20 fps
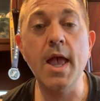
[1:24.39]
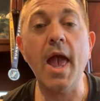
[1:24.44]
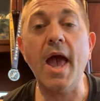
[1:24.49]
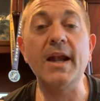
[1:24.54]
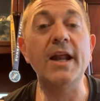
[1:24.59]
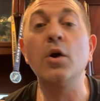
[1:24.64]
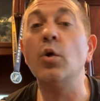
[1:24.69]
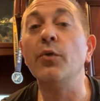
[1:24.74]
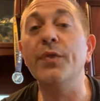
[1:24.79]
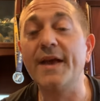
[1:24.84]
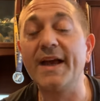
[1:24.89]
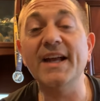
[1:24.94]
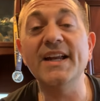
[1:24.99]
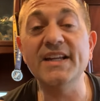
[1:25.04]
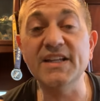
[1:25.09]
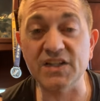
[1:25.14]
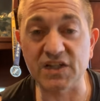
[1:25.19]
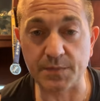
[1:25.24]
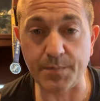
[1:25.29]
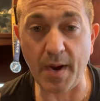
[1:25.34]
And I don't think I
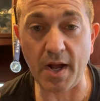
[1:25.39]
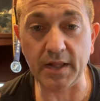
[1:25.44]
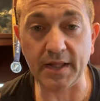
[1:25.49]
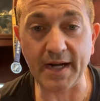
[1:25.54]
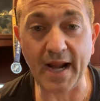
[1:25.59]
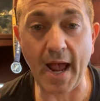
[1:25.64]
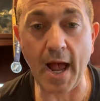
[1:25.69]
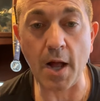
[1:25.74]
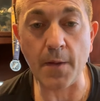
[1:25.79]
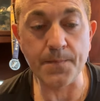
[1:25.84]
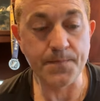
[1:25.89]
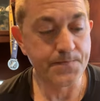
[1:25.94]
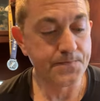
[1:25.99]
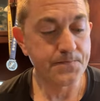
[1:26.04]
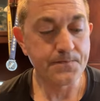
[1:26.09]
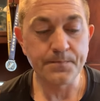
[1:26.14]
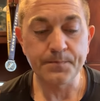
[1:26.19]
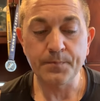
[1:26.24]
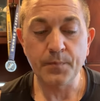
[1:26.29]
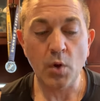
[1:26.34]
need to spell it out.
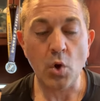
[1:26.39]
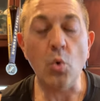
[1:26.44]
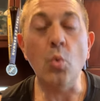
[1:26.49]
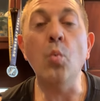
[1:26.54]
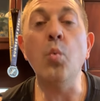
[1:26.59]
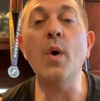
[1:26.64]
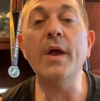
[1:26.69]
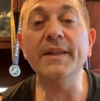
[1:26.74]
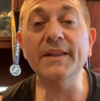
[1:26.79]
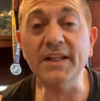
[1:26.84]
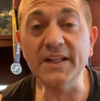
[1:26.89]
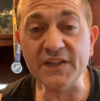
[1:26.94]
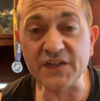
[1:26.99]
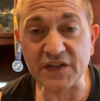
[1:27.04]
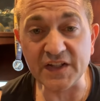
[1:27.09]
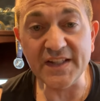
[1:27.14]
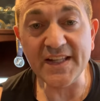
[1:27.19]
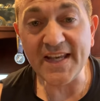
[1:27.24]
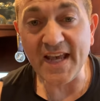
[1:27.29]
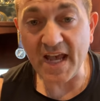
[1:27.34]
Winless
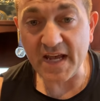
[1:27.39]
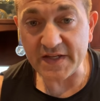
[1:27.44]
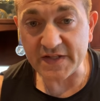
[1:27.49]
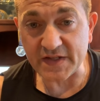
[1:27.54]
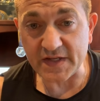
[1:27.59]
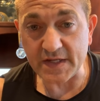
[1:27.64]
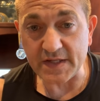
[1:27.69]
in the